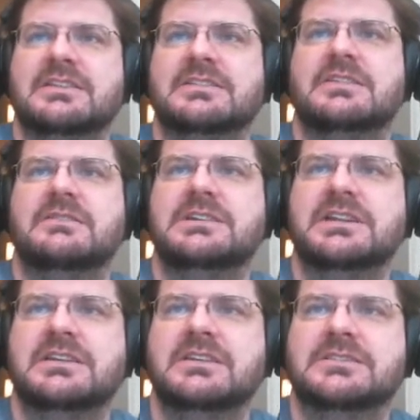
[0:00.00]
to go in
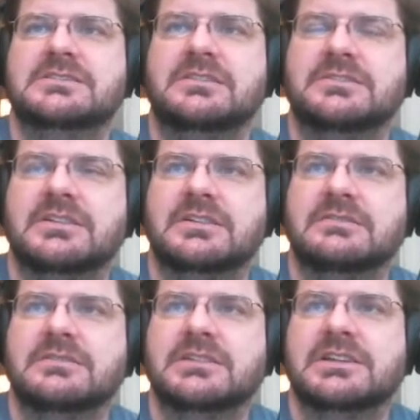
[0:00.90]
and kill Assault on
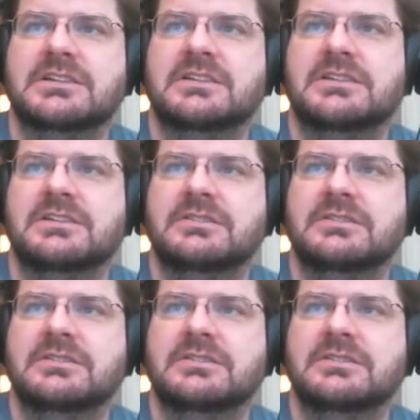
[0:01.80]
heroic and couldn't